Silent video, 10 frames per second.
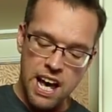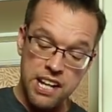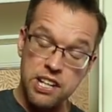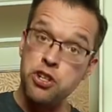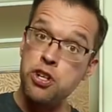
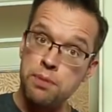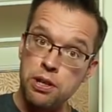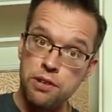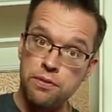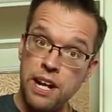and the new
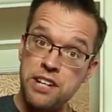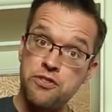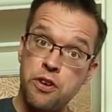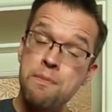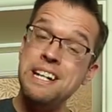
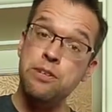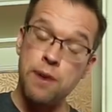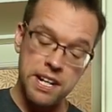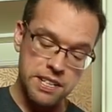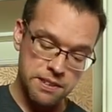Bucephalandra mini
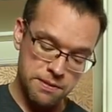red.